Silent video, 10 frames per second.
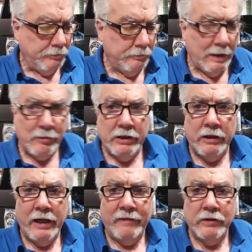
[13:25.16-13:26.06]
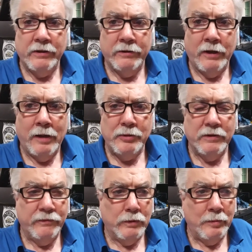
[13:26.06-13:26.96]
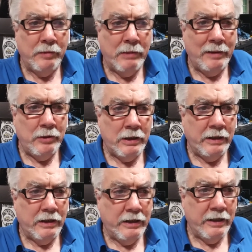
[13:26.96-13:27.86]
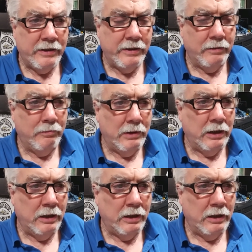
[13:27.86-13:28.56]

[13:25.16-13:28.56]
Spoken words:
maybe they'll have another option for me. Maybe I can get some,